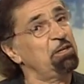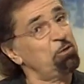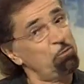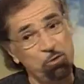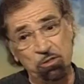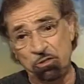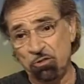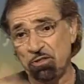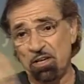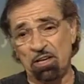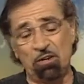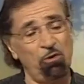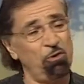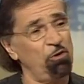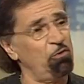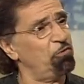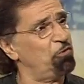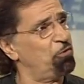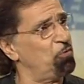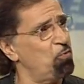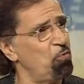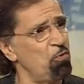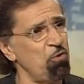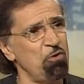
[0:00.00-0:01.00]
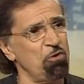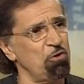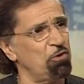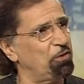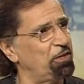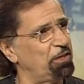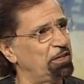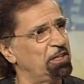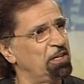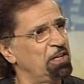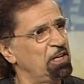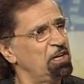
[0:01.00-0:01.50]
we do that all over the
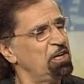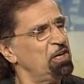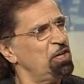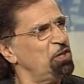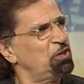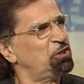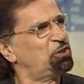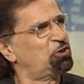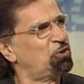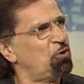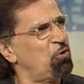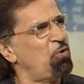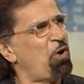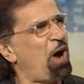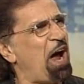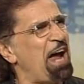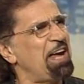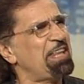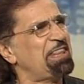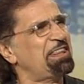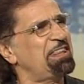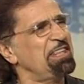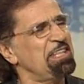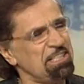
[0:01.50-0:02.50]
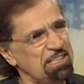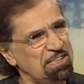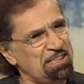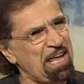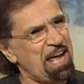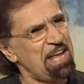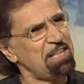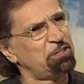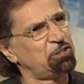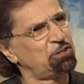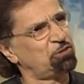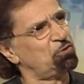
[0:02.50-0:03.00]
world. So I think
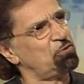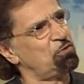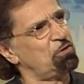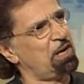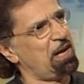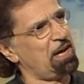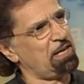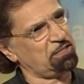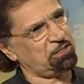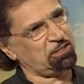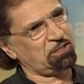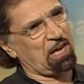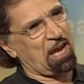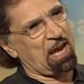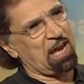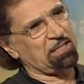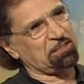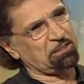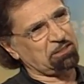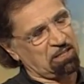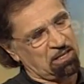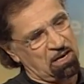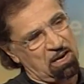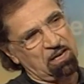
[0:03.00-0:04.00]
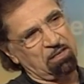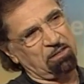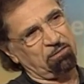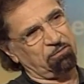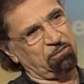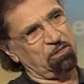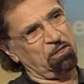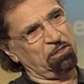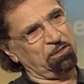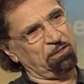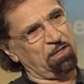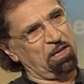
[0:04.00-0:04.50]
that song has kind of
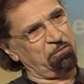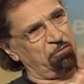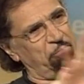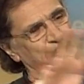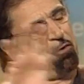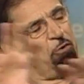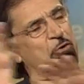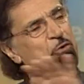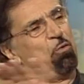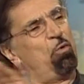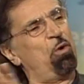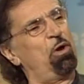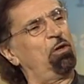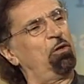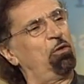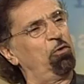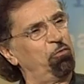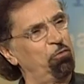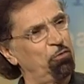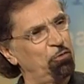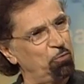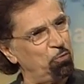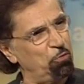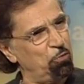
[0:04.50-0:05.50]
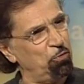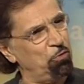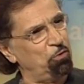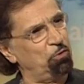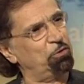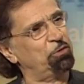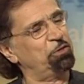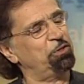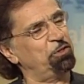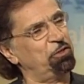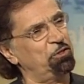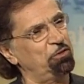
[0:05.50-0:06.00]
done that very well over the world,
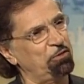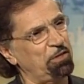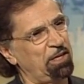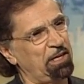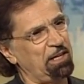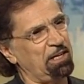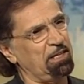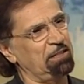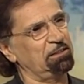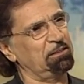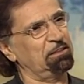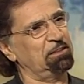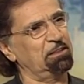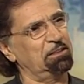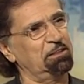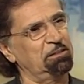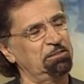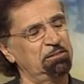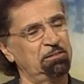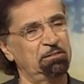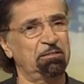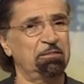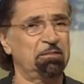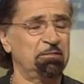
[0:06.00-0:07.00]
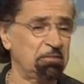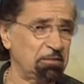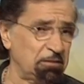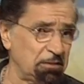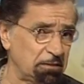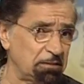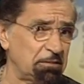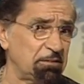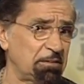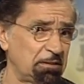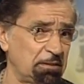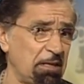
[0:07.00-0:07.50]
you know, and
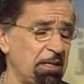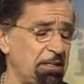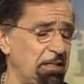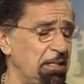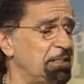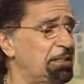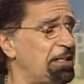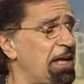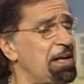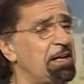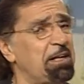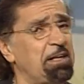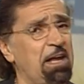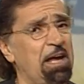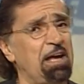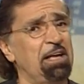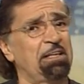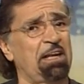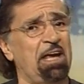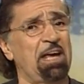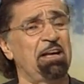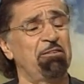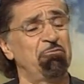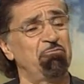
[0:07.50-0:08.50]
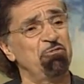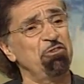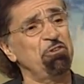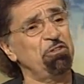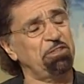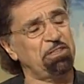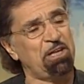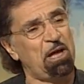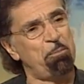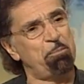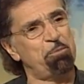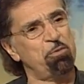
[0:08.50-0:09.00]
I think that and
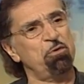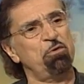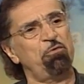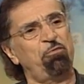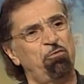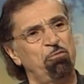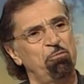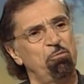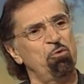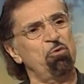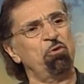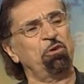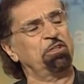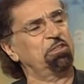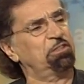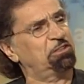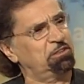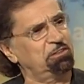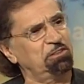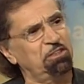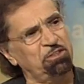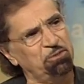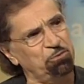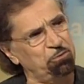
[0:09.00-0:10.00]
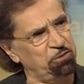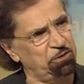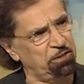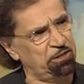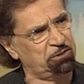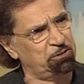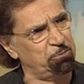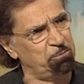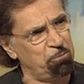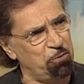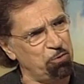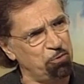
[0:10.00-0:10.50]
really now Beautiful Morning is another one
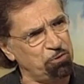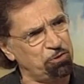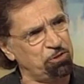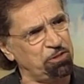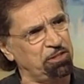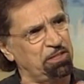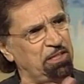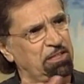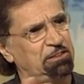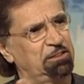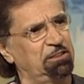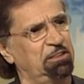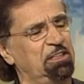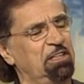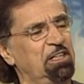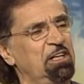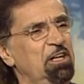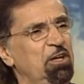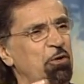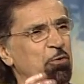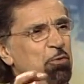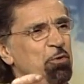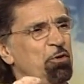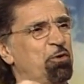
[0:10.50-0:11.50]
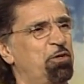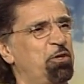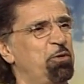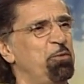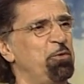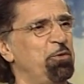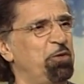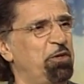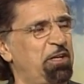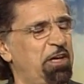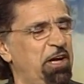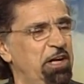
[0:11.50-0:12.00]
that's emerging as a real
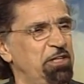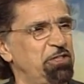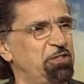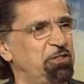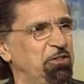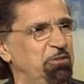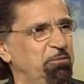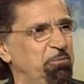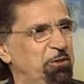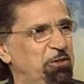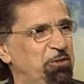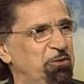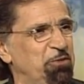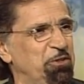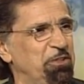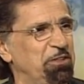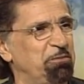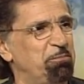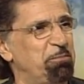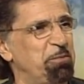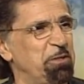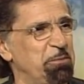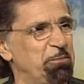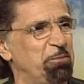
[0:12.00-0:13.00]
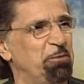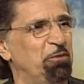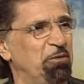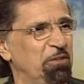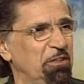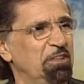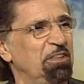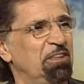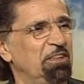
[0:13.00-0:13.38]
communication between people.